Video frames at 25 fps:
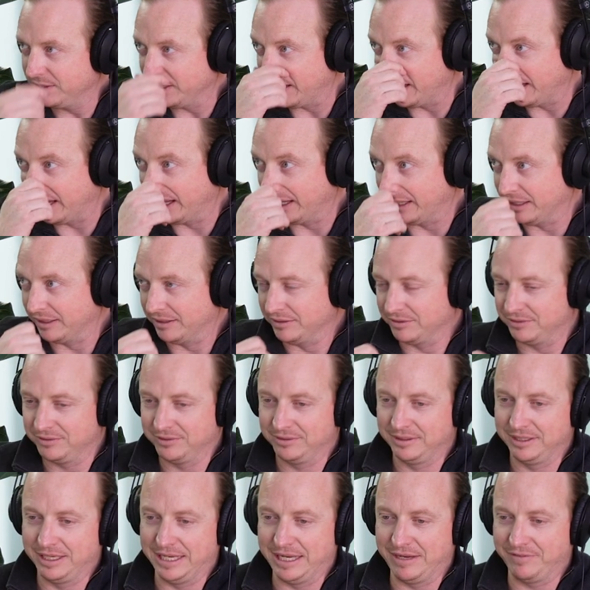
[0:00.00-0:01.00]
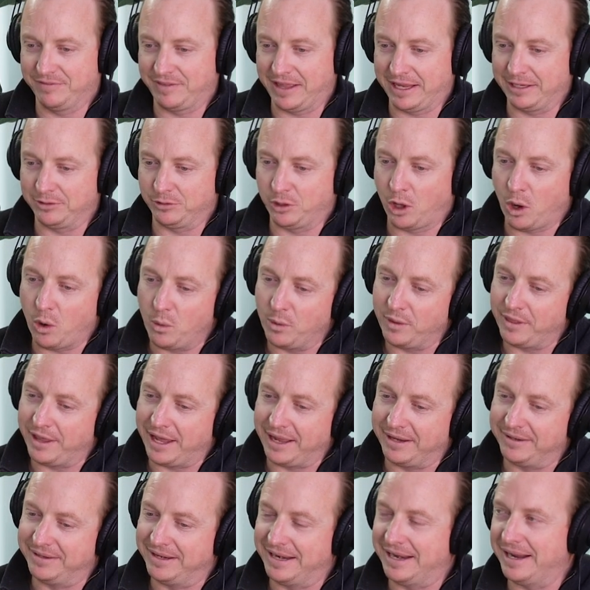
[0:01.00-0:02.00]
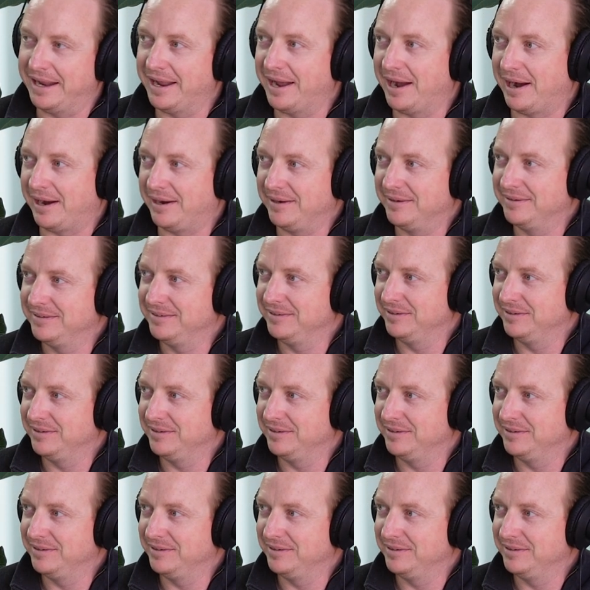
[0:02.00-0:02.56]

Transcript: And if they lower that now,